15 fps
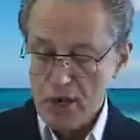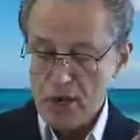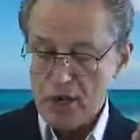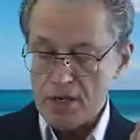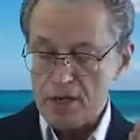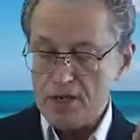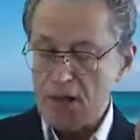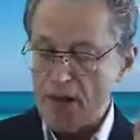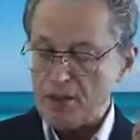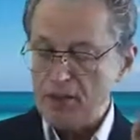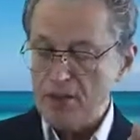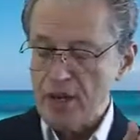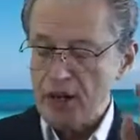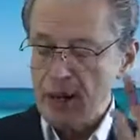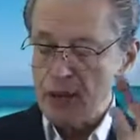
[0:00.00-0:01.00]
is not
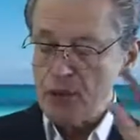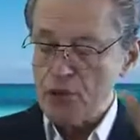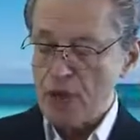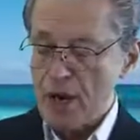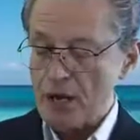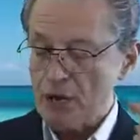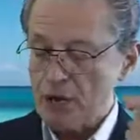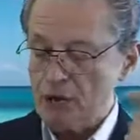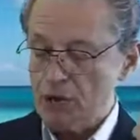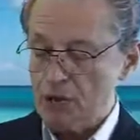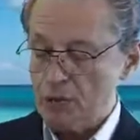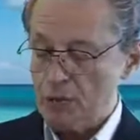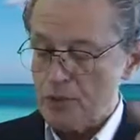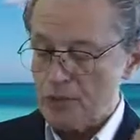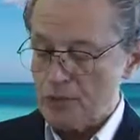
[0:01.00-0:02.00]
yet objective
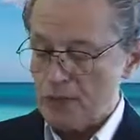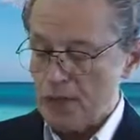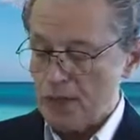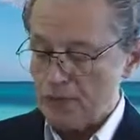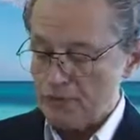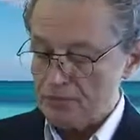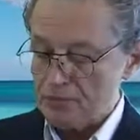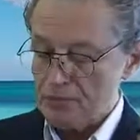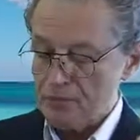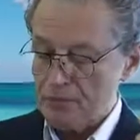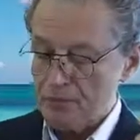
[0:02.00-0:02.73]
to itself.